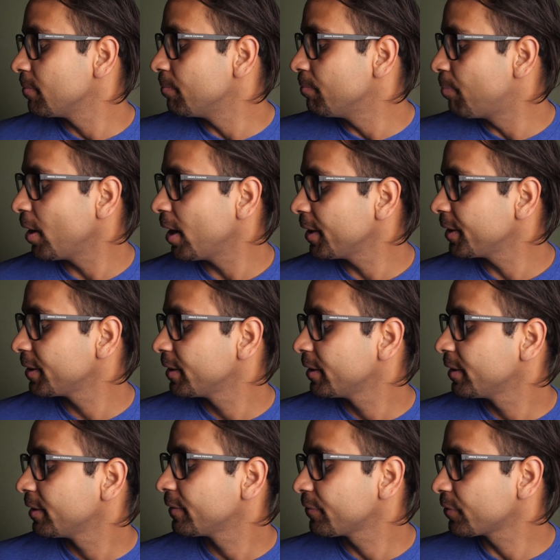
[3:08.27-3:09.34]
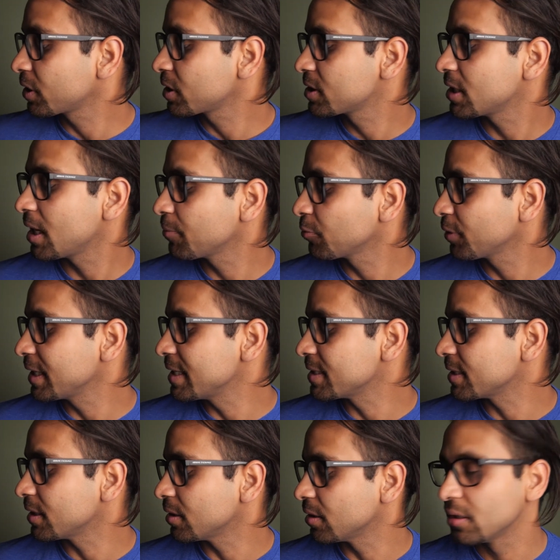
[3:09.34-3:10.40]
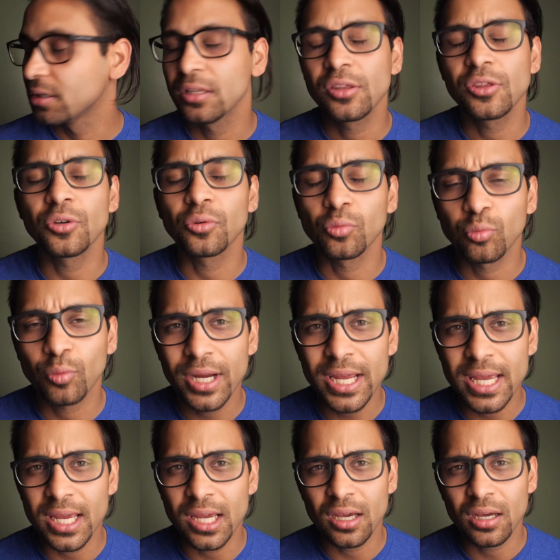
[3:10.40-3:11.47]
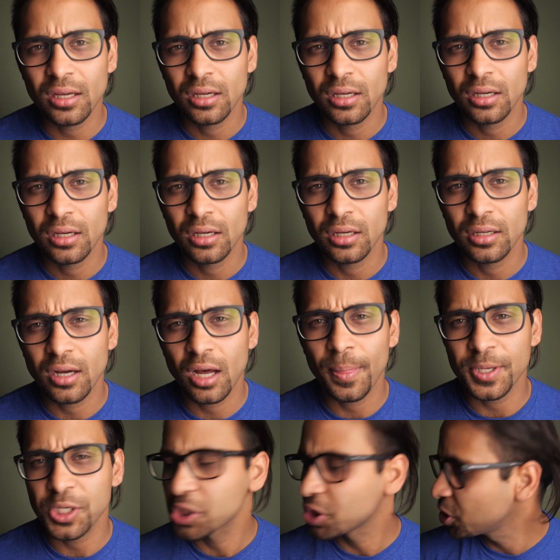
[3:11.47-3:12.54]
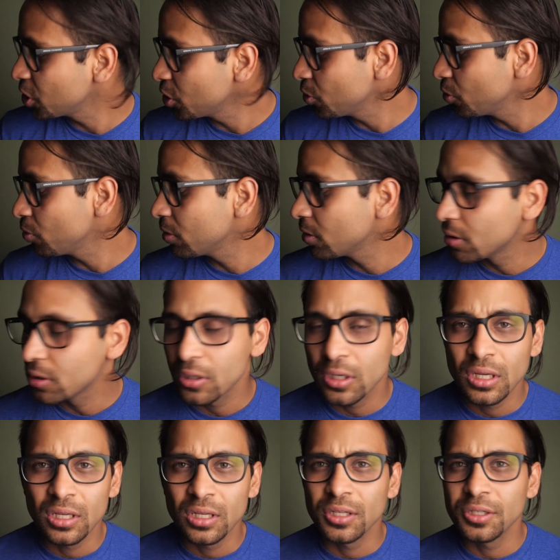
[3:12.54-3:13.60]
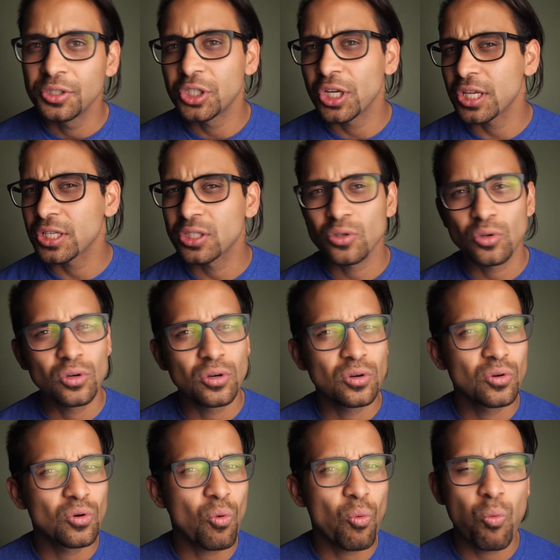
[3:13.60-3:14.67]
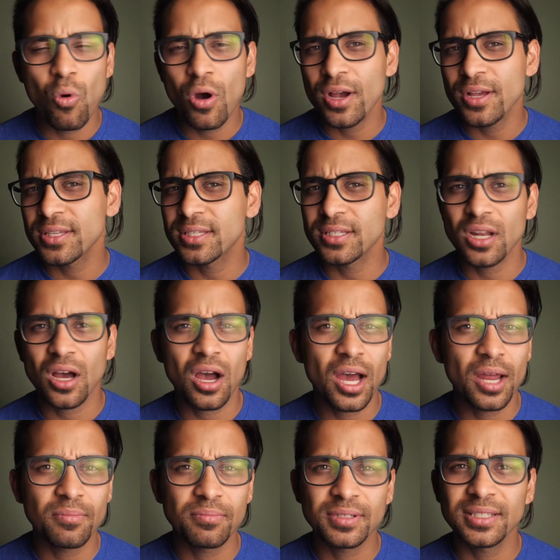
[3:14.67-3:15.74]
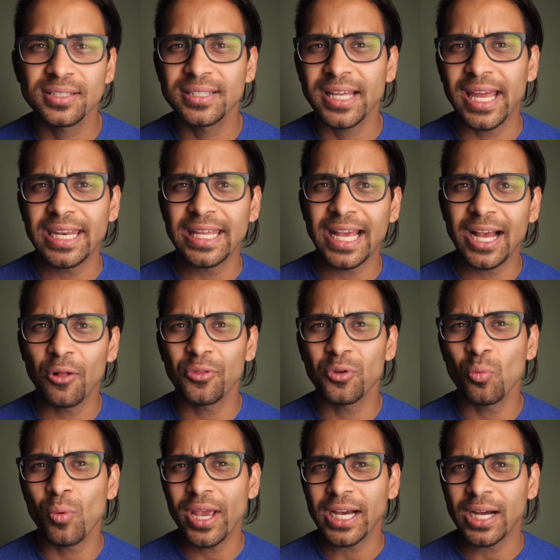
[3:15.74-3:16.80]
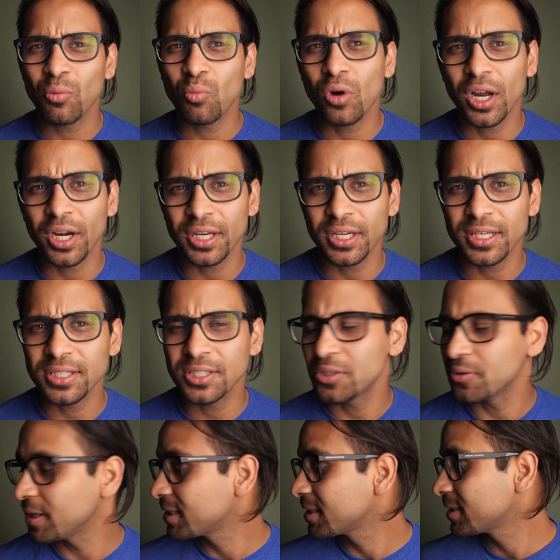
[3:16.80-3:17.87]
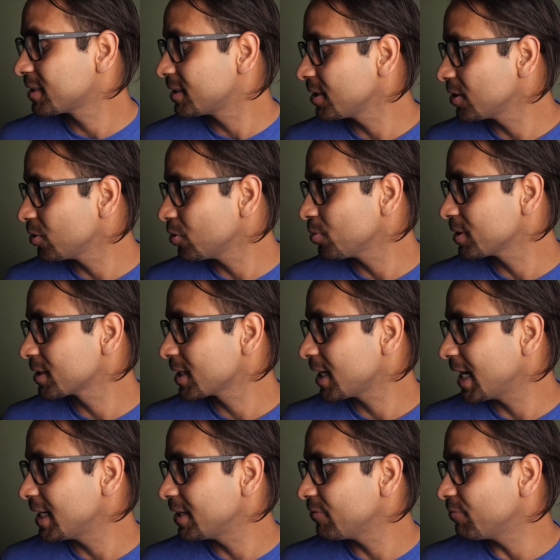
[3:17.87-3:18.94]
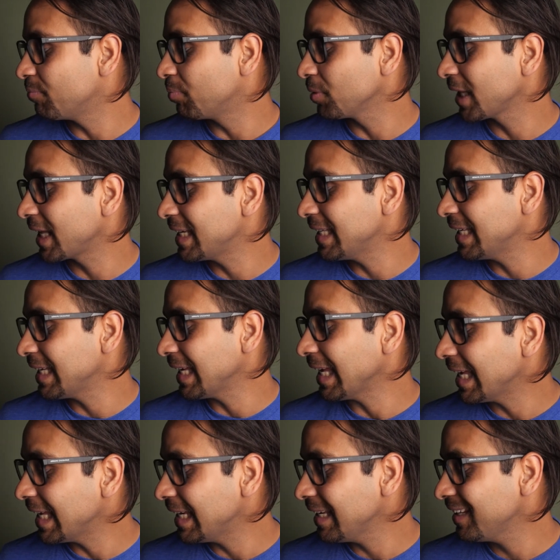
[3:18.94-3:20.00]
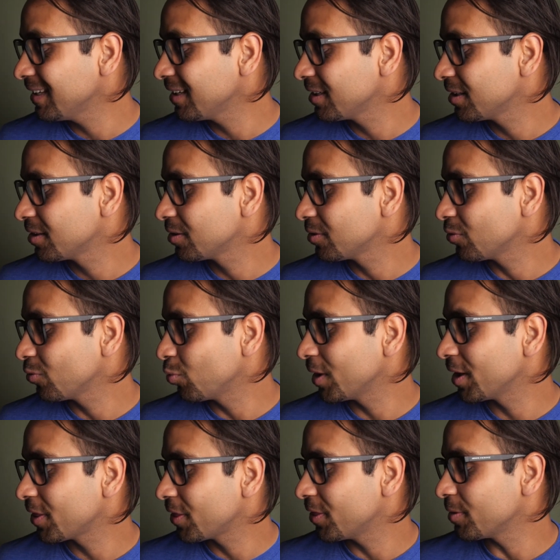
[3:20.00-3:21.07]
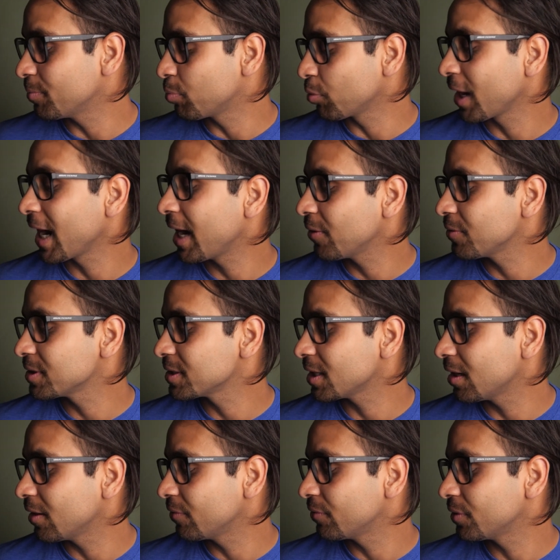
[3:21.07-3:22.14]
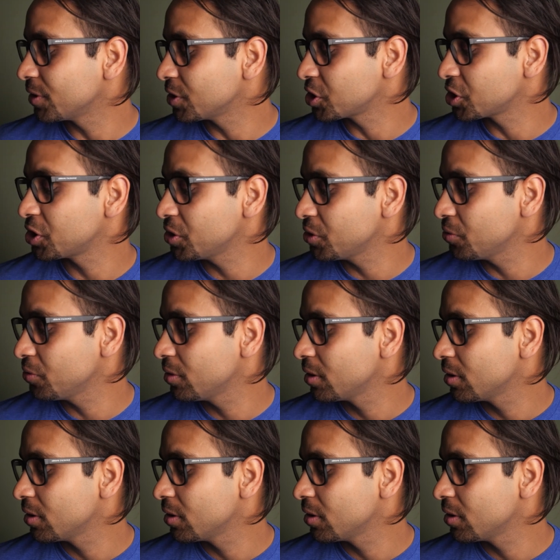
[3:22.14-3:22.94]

But for some reason, the ring on the shoe just was not standing out the way I wanted it to. It still was kind of blending in with the browns of the shoe.